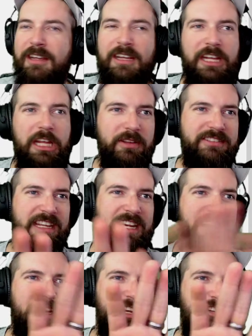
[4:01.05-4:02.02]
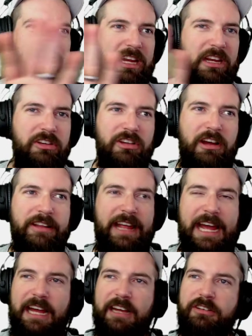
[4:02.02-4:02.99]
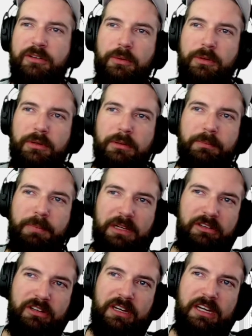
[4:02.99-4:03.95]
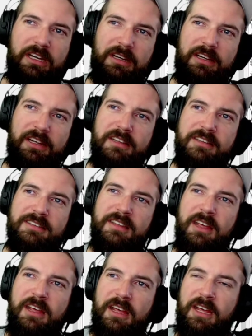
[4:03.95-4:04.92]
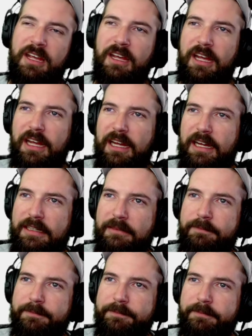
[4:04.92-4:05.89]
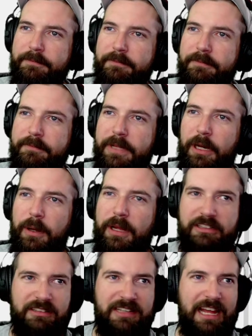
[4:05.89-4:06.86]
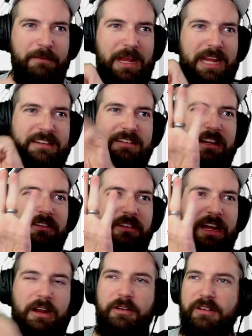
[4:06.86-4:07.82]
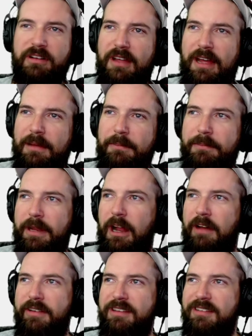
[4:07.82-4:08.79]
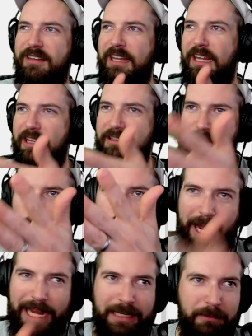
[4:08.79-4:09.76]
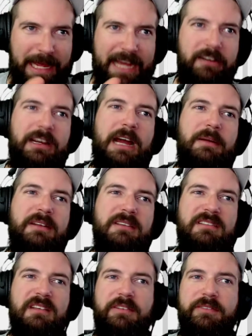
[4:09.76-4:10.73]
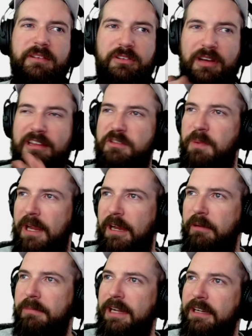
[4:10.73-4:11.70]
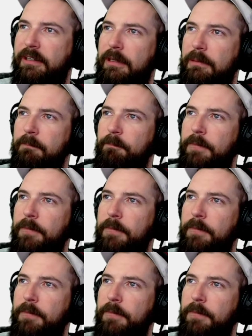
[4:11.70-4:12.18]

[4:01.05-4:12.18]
You don't see anything change on the actual picture here because, it just kind of pasted it right over top. And obviously, it's a white background instead of a transparent background.